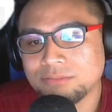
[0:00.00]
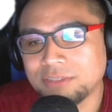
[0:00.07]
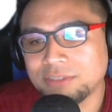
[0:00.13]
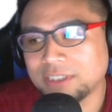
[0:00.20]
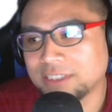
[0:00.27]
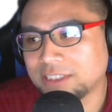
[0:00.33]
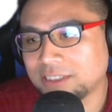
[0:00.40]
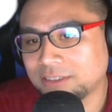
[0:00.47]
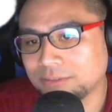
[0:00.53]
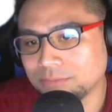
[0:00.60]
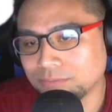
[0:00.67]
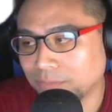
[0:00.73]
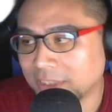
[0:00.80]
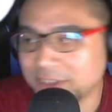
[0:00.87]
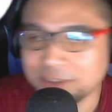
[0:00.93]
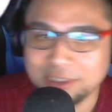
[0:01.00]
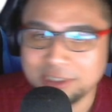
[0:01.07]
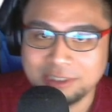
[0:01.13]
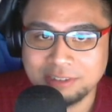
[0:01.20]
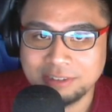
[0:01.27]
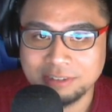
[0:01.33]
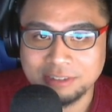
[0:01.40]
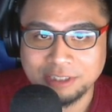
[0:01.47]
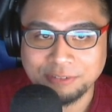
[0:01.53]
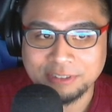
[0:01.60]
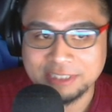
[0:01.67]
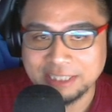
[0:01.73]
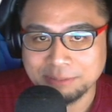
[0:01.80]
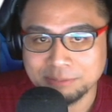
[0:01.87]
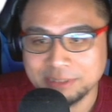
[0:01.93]
Just mess with different
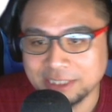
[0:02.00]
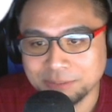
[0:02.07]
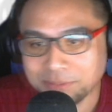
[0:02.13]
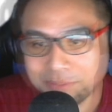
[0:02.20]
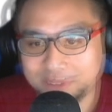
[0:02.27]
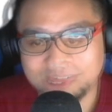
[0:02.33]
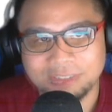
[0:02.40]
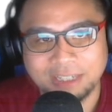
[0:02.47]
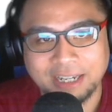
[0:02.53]
team setups,